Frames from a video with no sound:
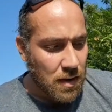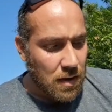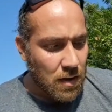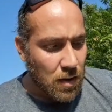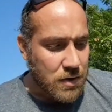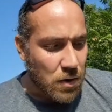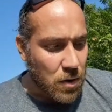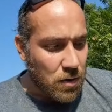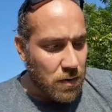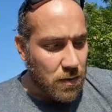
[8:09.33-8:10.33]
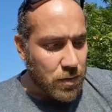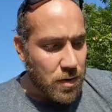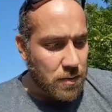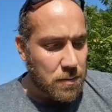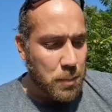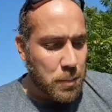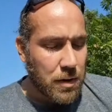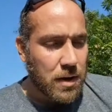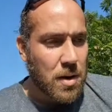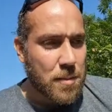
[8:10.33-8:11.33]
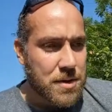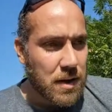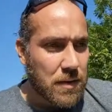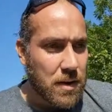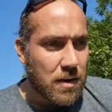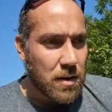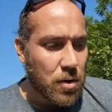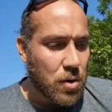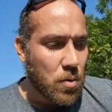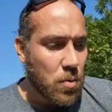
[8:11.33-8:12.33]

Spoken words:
Also, for building number 7, it